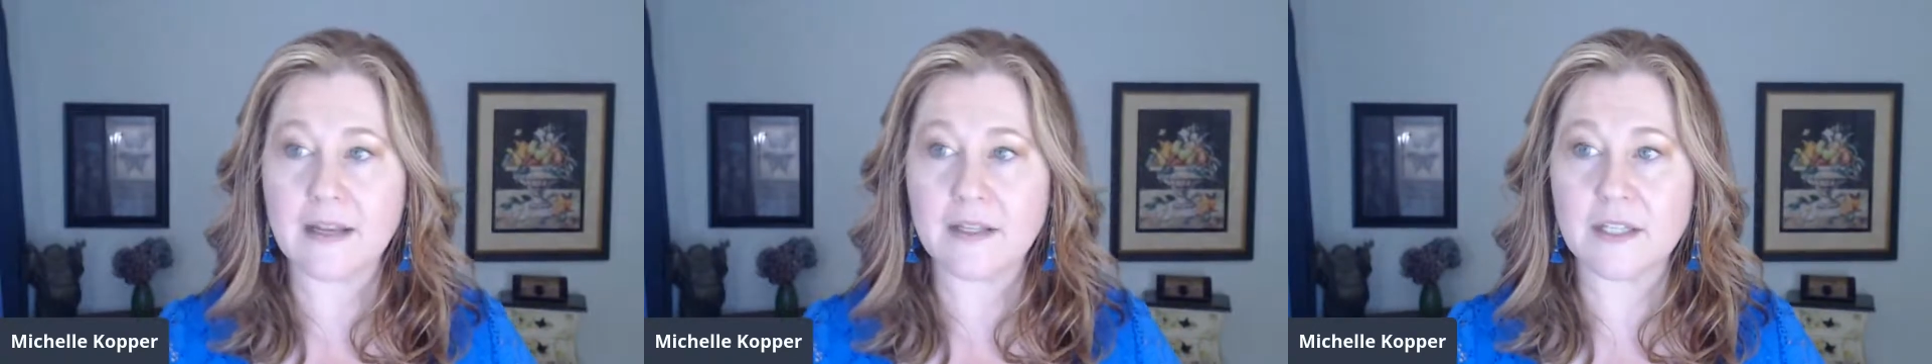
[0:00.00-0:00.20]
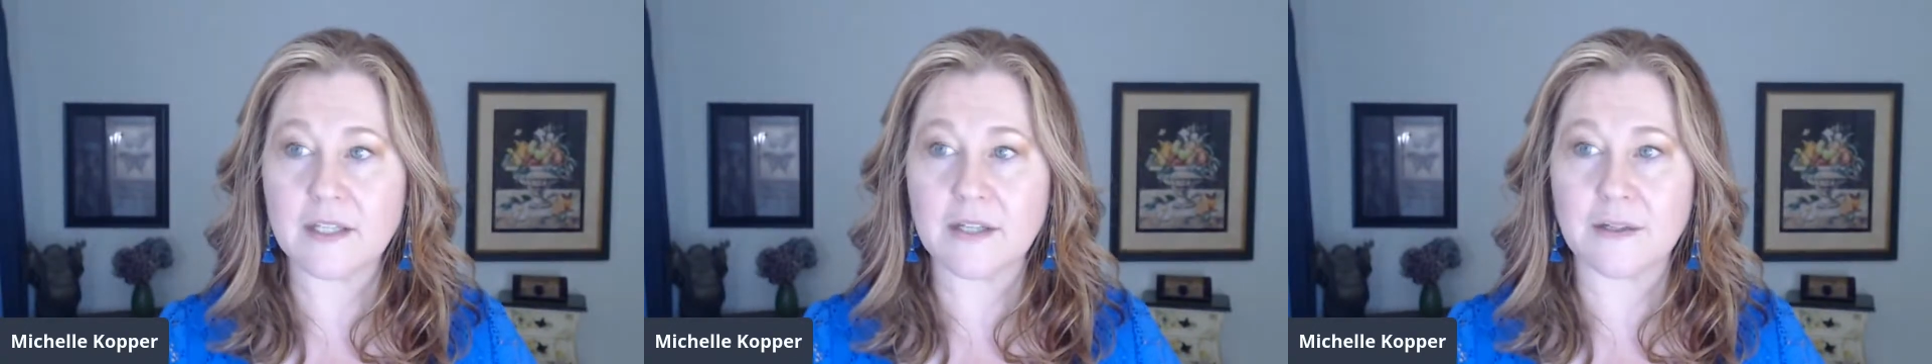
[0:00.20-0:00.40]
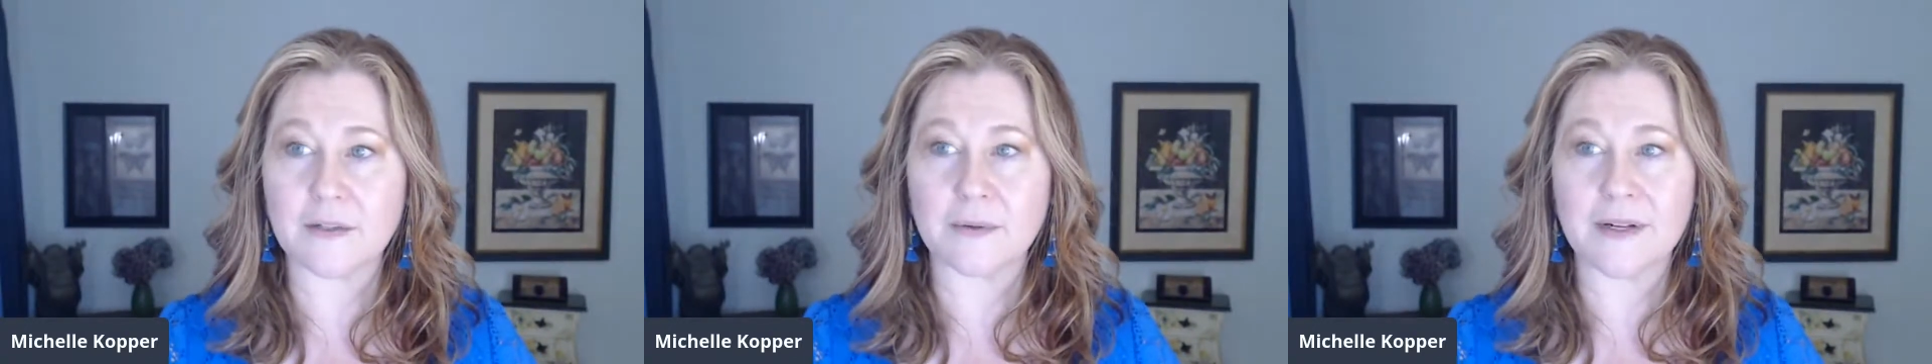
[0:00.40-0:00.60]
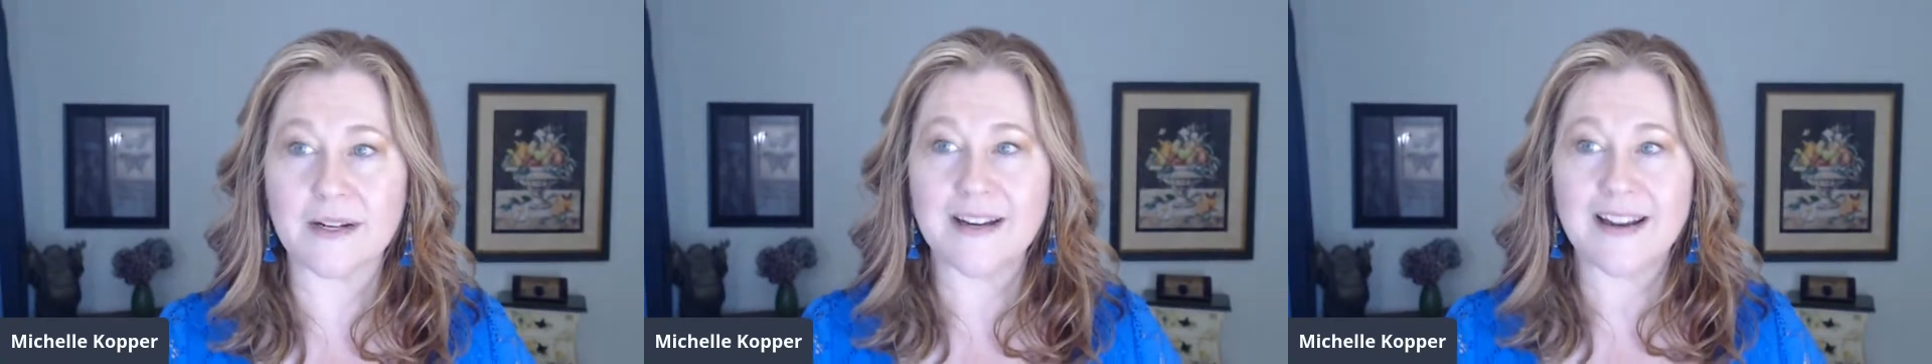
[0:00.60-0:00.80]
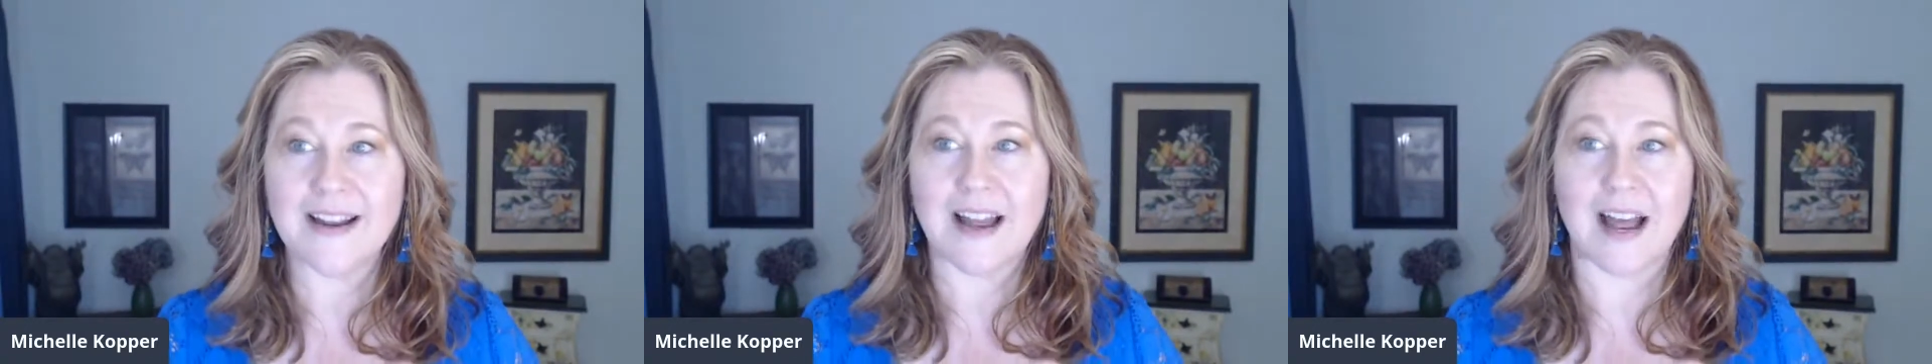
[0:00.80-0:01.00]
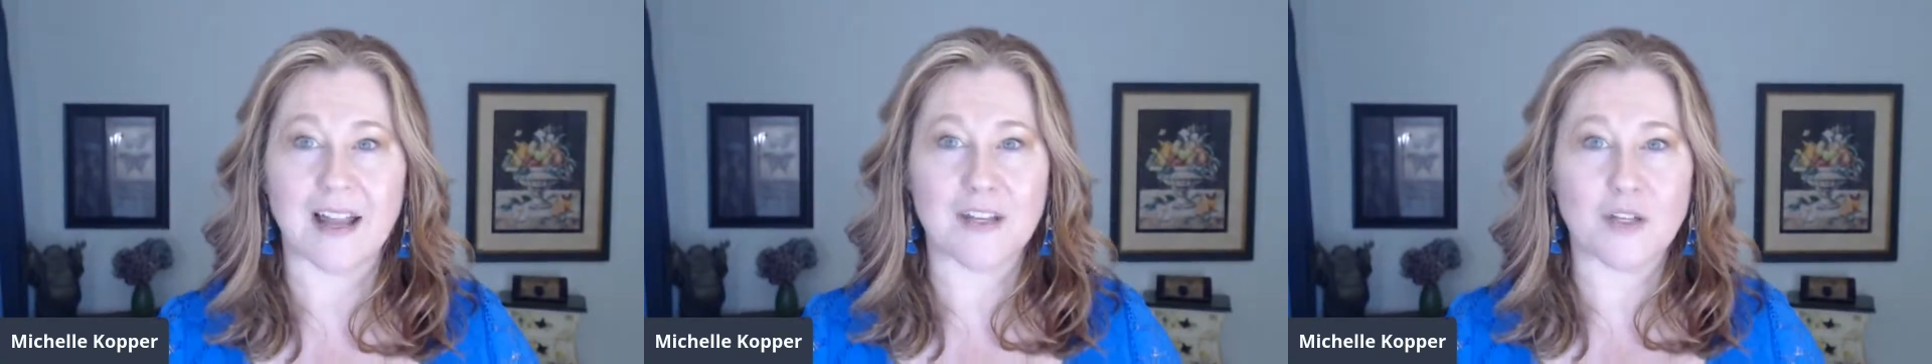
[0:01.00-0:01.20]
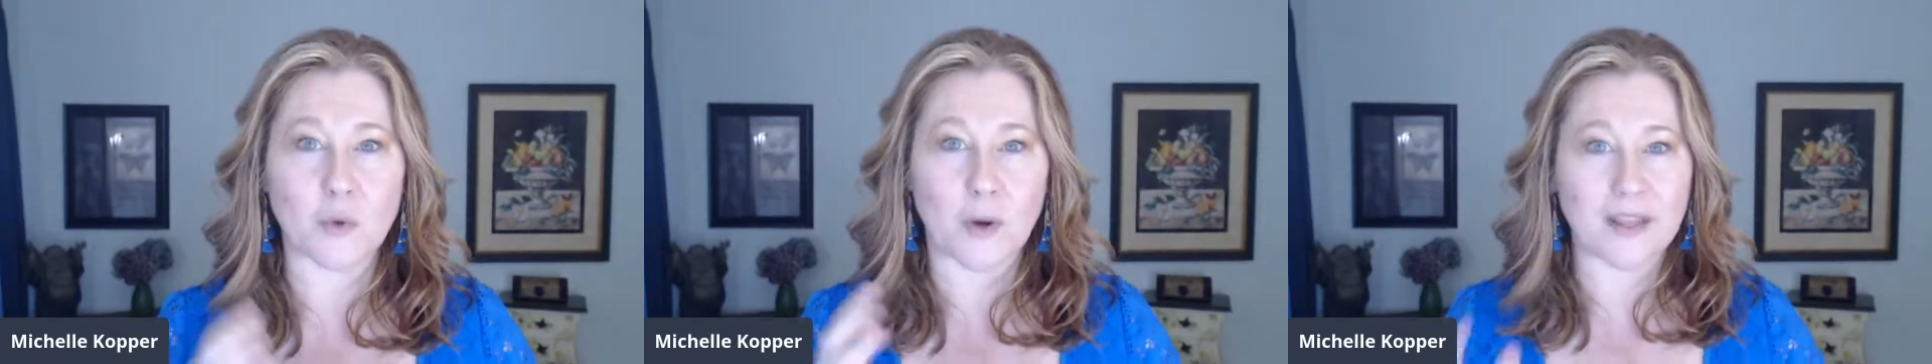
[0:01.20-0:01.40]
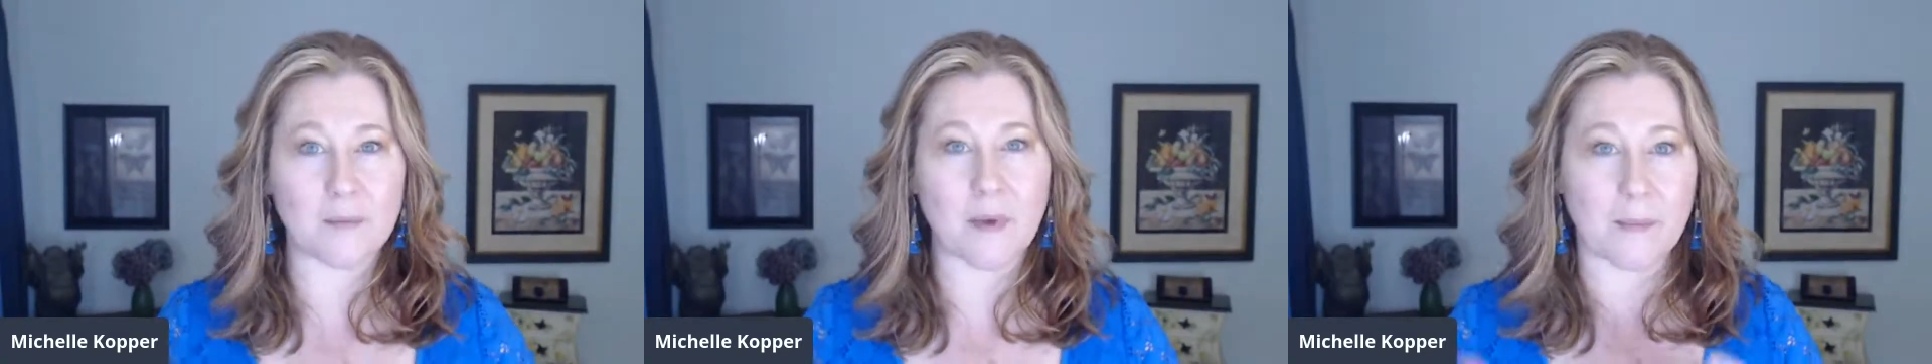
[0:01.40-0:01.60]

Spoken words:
to join them.